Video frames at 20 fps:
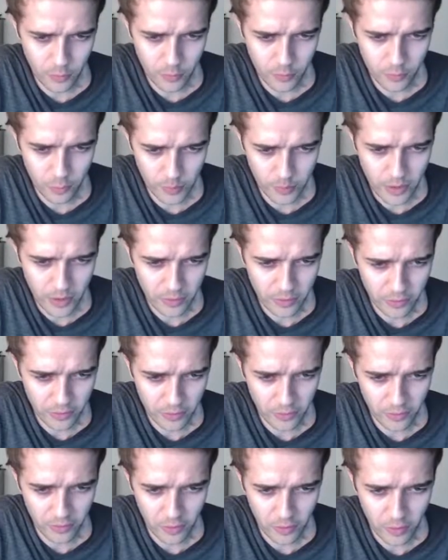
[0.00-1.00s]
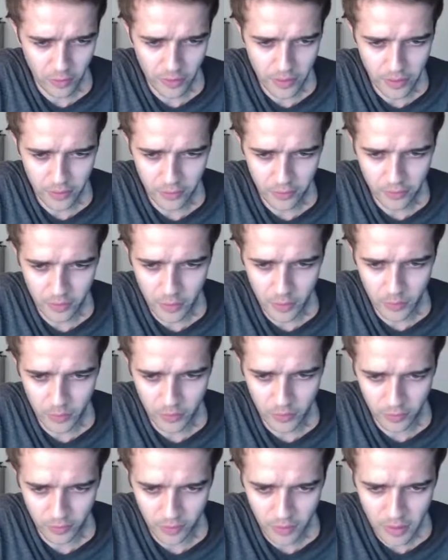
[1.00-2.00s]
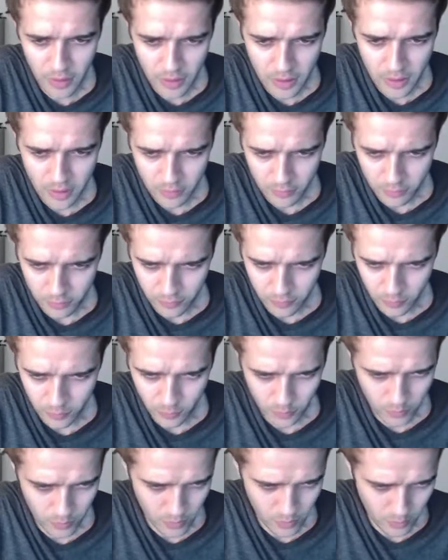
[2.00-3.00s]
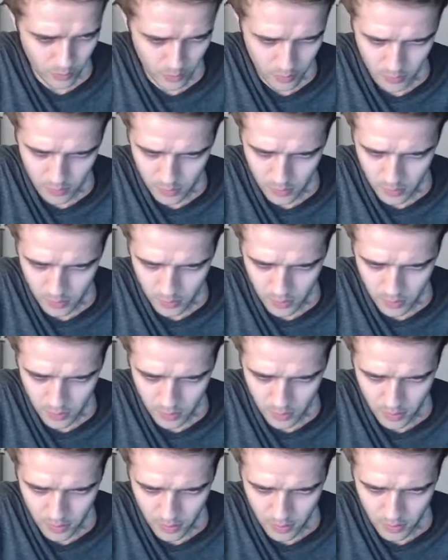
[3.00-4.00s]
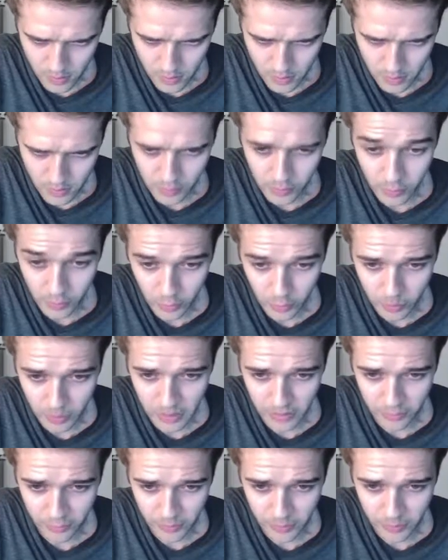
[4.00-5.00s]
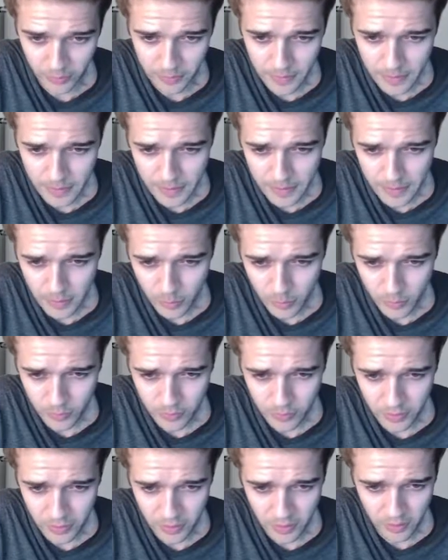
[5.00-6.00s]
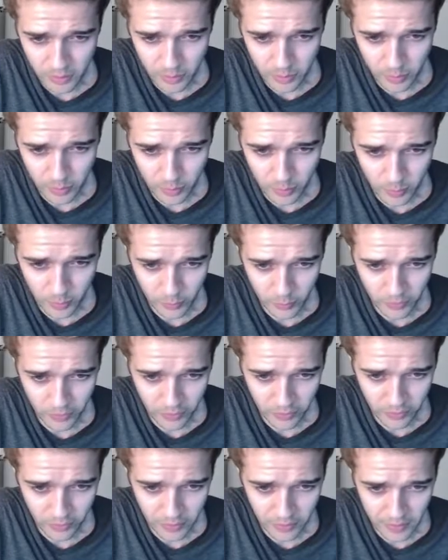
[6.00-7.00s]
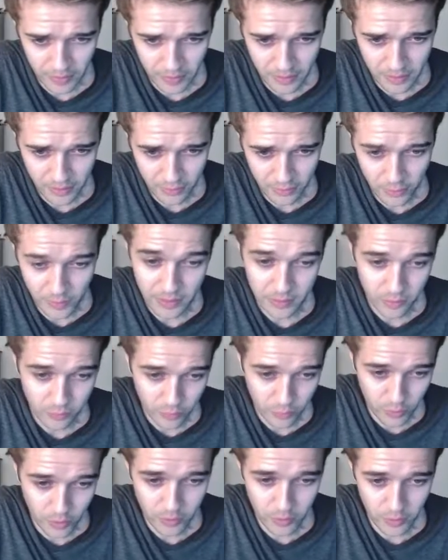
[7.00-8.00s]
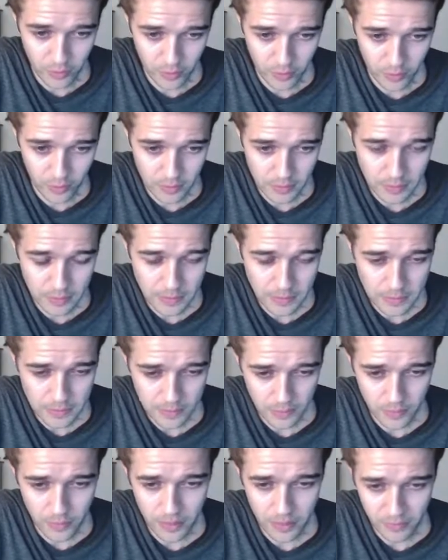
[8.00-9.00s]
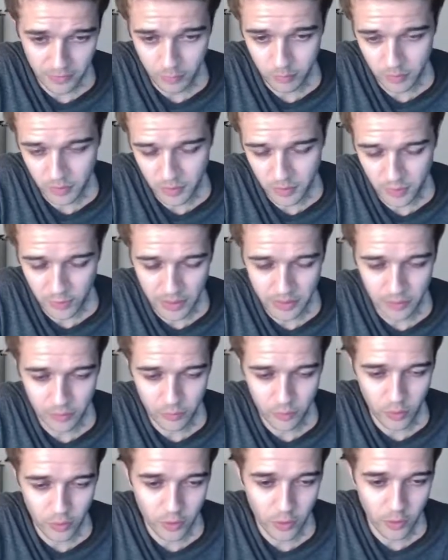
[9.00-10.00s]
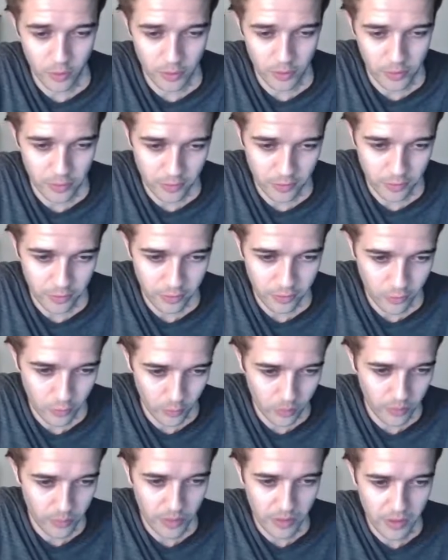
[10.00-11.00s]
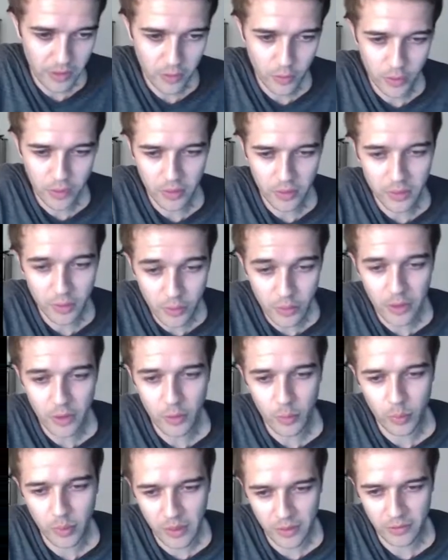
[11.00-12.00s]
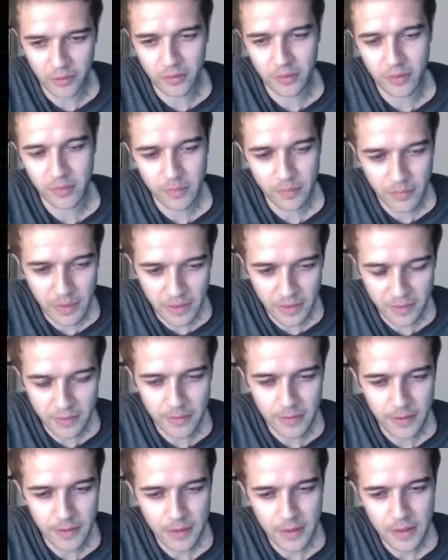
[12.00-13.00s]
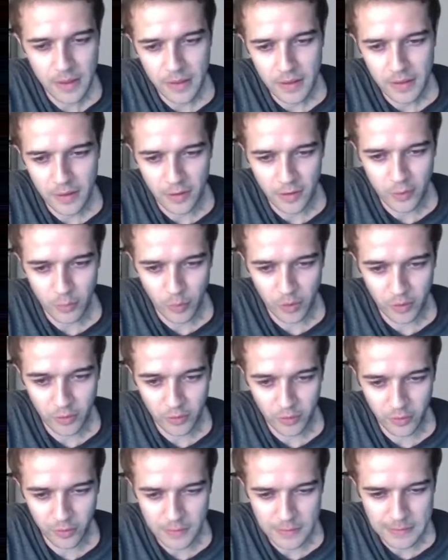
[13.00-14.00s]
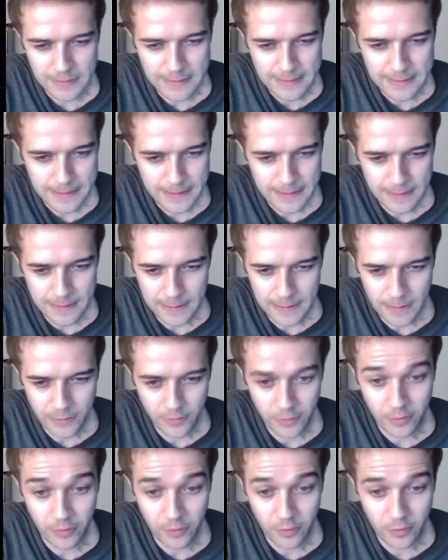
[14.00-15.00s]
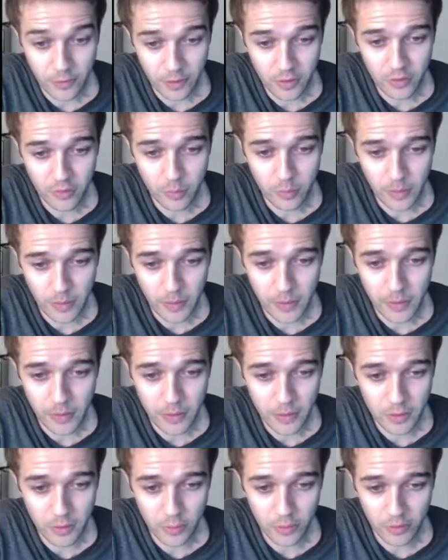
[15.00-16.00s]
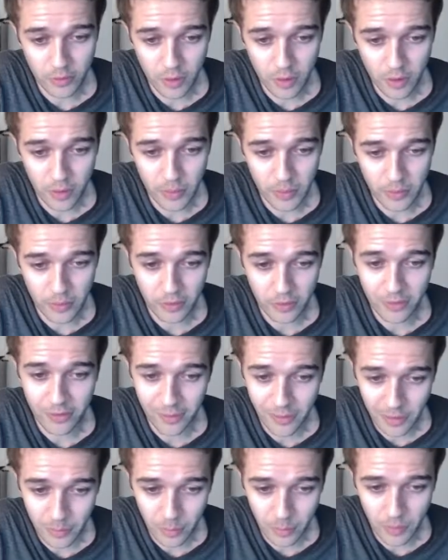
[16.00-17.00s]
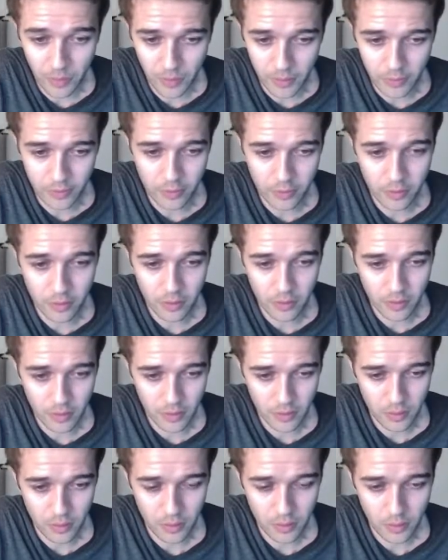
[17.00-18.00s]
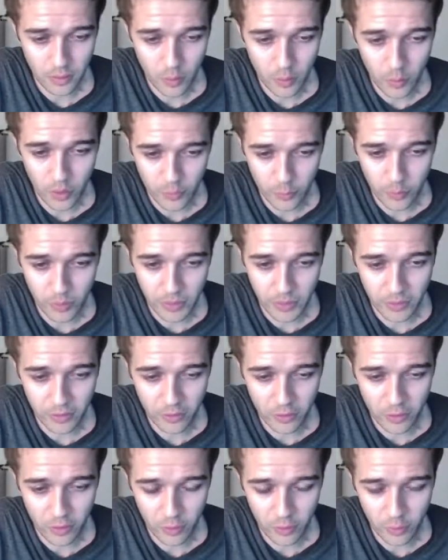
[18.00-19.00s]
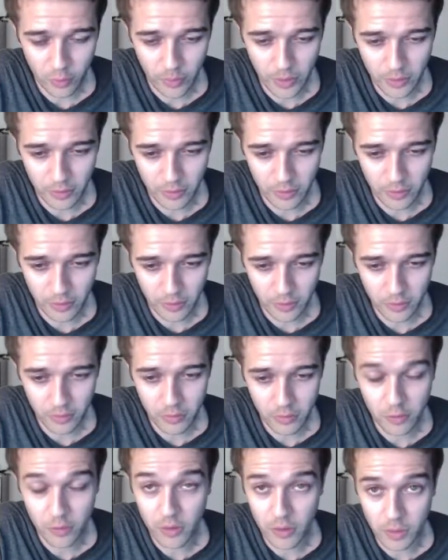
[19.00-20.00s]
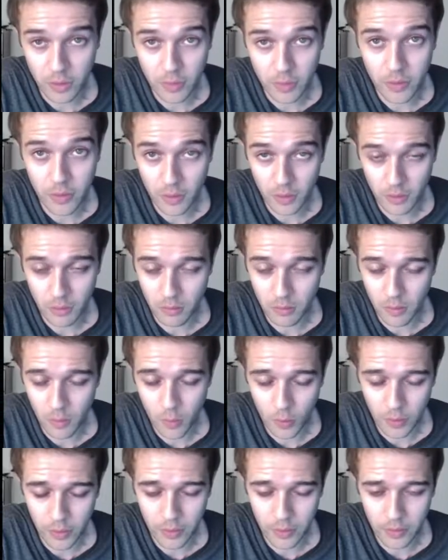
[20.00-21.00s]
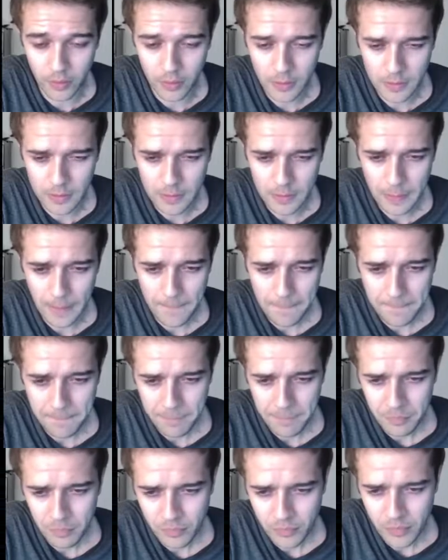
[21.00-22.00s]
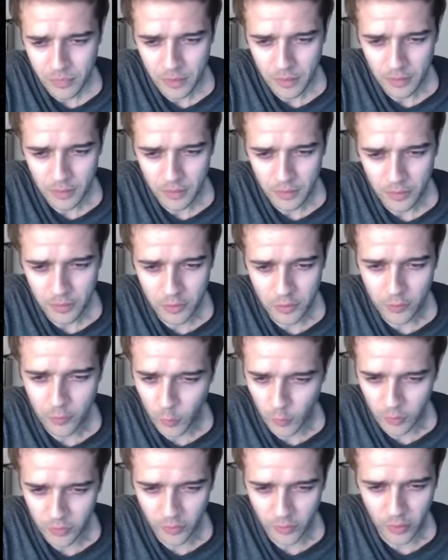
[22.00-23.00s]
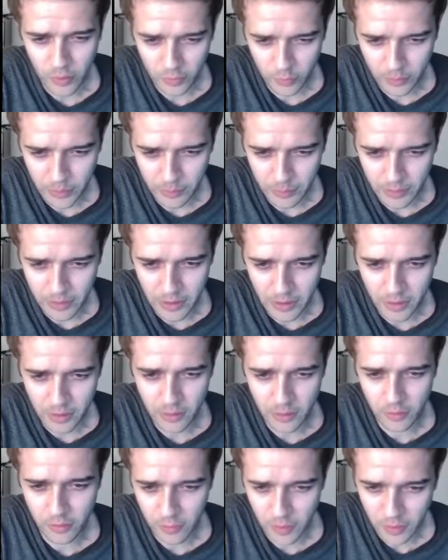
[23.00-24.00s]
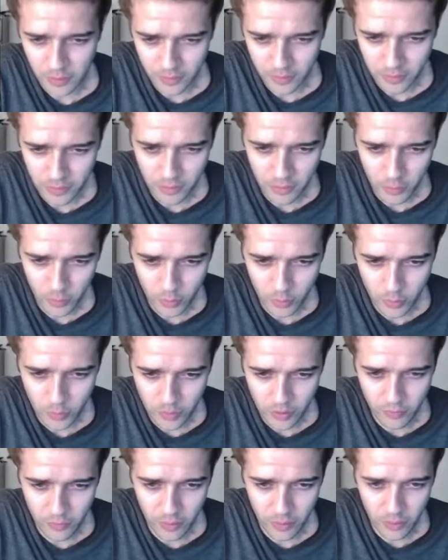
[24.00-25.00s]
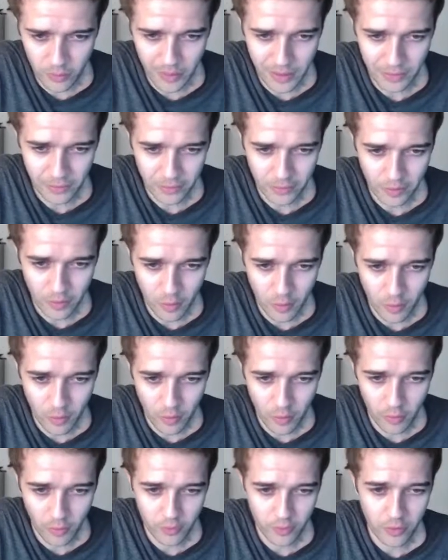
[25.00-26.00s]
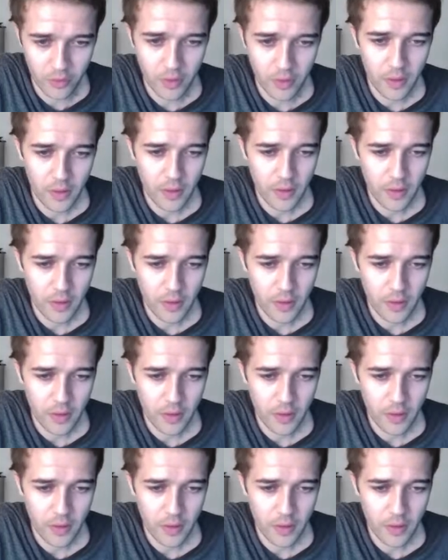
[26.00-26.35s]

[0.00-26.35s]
formations in the RNA sequences for nucleoplasmid protein have been proposed as an attractive drug target, or has attractive drug targets, to eliminate nucleoplasmid expression. This is achieved by using compounds that stabilize quadruplex G formations, G being guanine. G4s are also implicated in the recruiting of viral SAR's